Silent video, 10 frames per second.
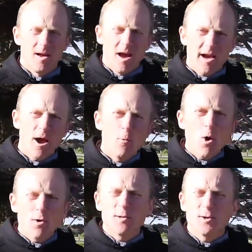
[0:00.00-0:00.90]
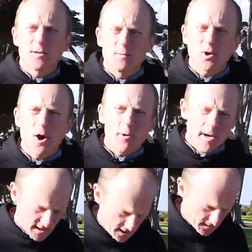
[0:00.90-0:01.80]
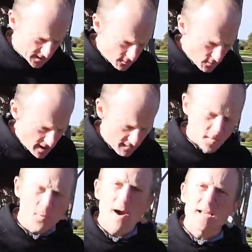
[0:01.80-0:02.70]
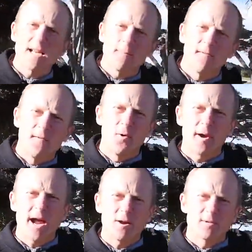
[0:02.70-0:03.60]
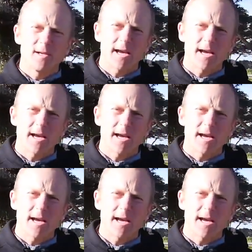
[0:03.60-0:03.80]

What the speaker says: Okay, welcome to some try running tips ready for race number 4 at Anglesey